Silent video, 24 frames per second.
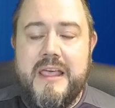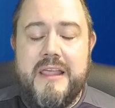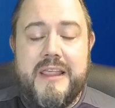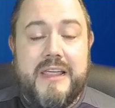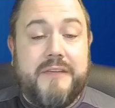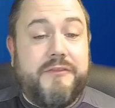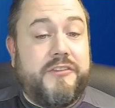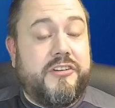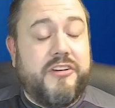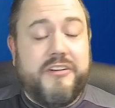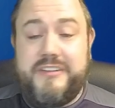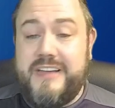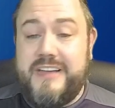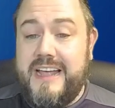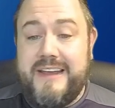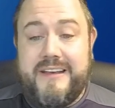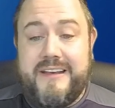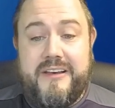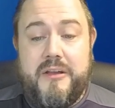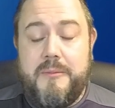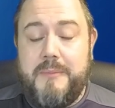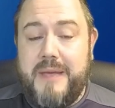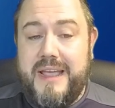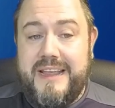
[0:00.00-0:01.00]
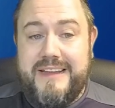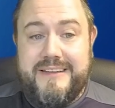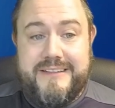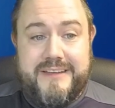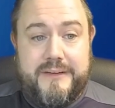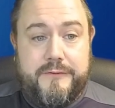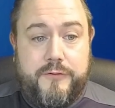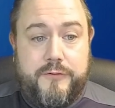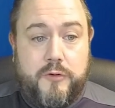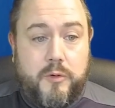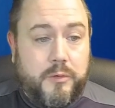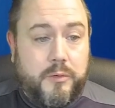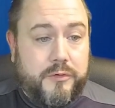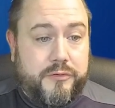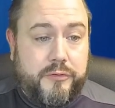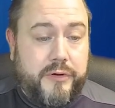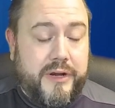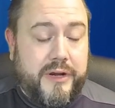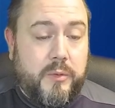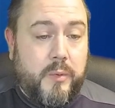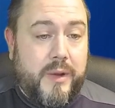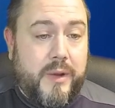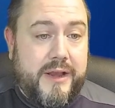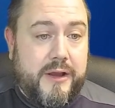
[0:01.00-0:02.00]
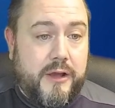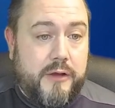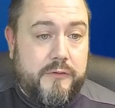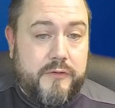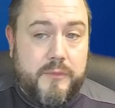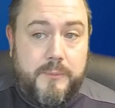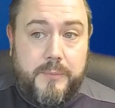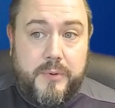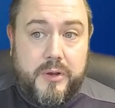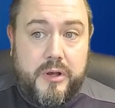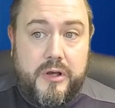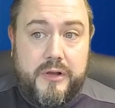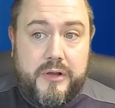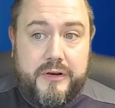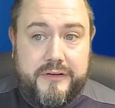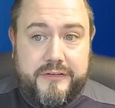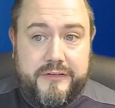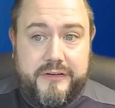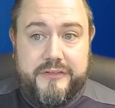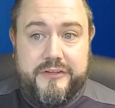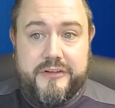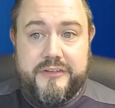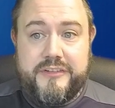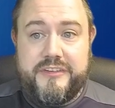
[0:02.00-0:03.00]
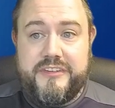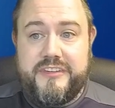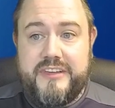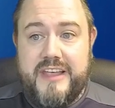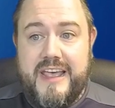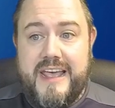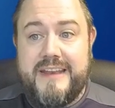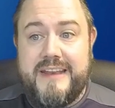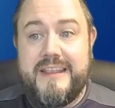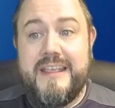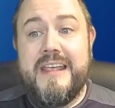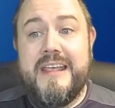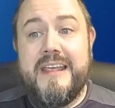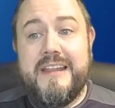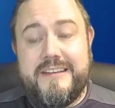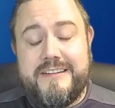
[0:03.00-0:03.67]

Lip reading: They've just had an amazing 4-3 win over Burton, as I just said.